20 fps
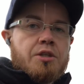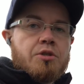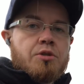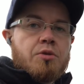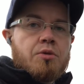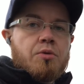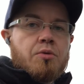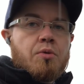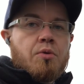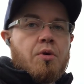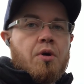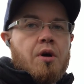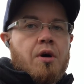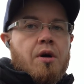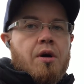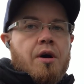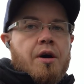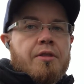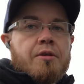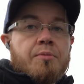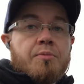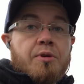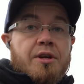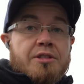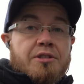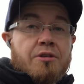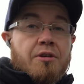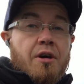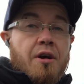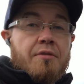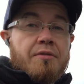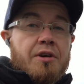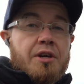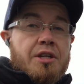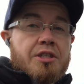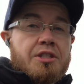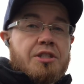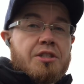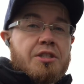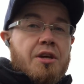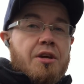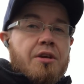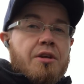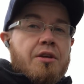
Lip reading: to other press coverage